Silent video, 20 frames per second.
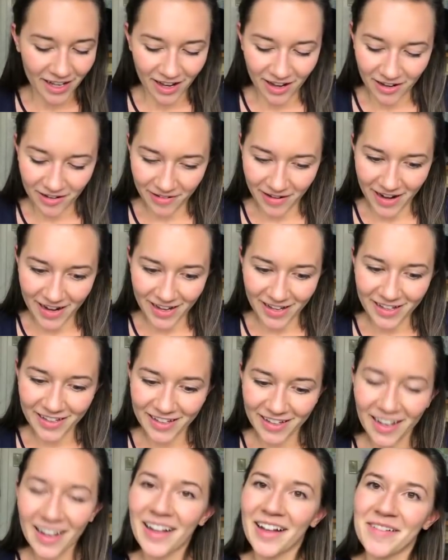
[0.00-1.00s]
All right,
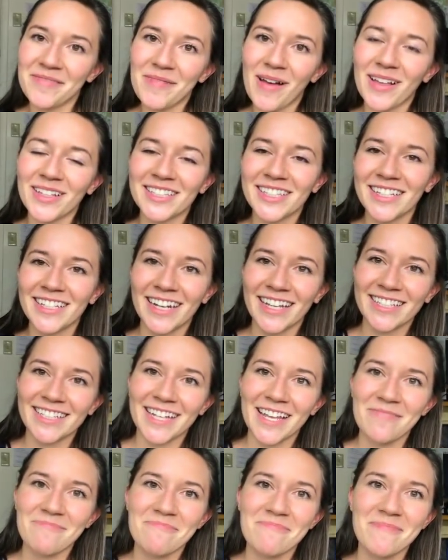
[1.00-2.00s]
I'll see you next
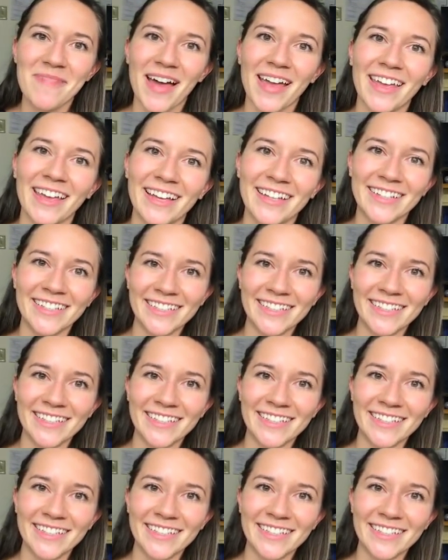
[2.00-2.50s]
time. Bye.